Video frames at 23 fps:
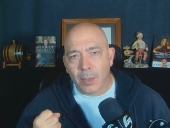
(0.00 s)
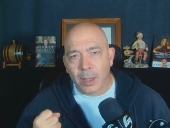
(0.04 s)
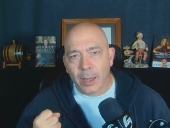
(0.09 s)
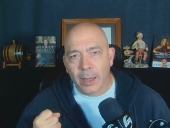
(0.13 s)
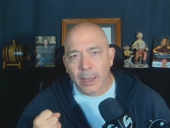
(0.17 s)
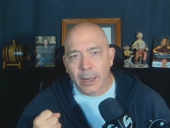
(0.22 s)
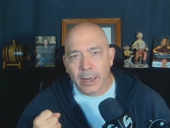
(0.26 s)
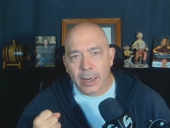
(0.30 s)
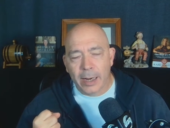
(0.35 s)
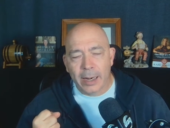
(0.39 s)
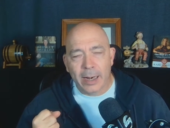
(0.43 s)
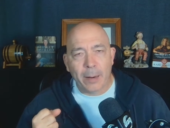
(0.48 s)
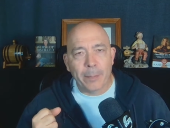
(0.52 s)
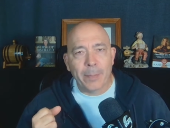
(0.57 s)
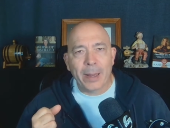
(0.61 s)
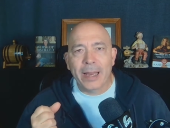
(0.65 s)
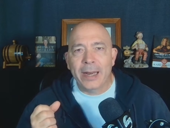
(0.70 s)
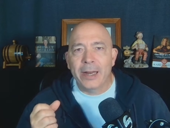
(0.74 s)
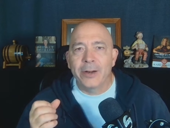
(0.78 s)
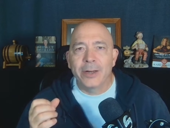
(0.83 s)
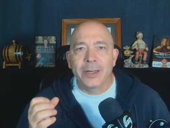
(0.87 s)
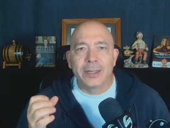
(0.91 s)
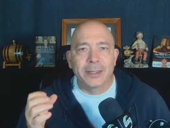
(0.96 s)
And, and I'm
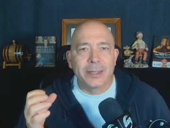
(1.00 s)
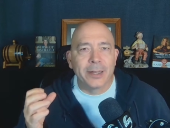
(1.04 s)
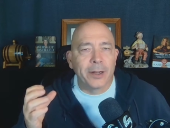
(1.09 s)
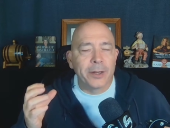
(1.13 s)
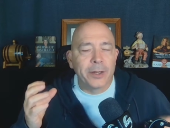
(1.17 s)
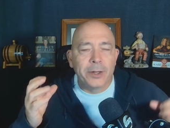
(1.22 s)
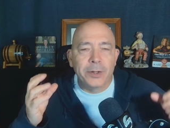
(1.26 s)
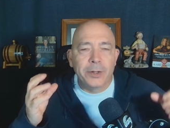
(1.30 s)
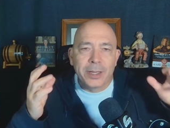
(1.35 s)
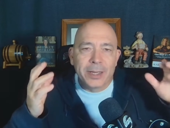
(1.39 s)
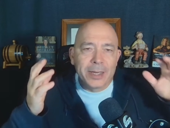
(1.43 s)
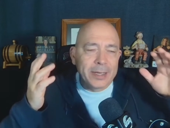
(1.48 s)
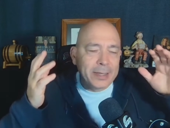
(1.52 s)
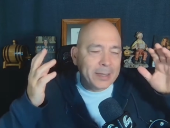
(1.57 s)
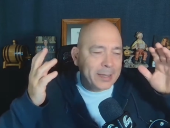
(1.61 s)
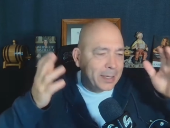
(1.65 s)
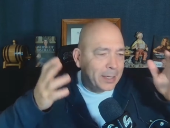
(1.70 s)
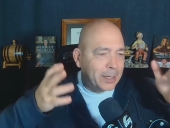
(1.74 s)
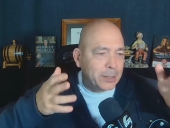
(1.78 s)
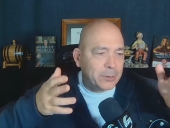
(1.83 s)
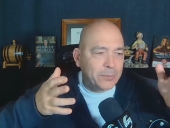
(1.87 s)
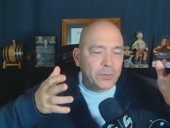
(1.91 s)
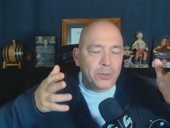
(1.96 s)
not here to tell you to eat
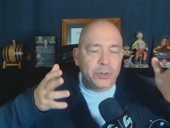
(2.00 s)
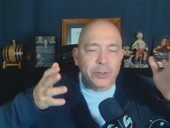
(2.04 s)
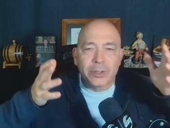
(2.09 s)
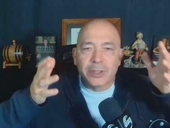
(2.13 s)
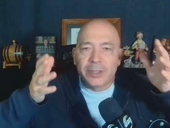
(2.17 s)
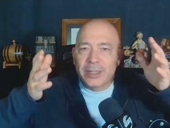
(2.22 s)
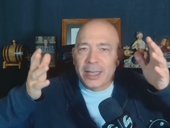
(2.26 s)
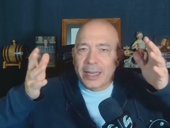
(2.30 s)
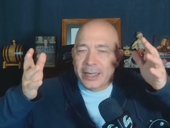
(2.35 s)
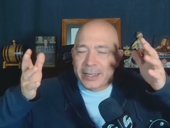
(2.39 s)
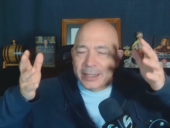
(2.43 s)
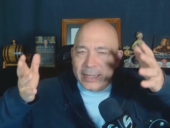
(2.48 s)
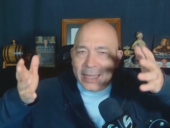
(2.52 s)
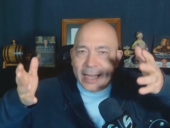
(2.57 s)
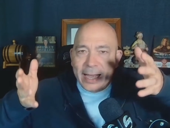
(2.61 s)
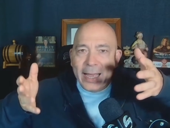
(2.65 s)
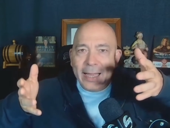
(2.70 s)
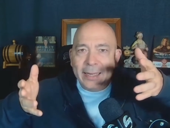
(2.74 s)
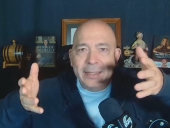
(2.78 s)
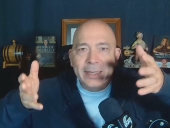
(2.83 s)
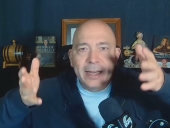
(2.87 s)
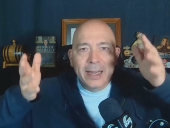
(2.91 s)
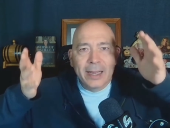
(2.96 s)
this versus eat
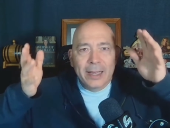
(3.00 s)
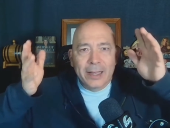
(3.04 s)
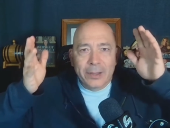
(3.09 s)
that.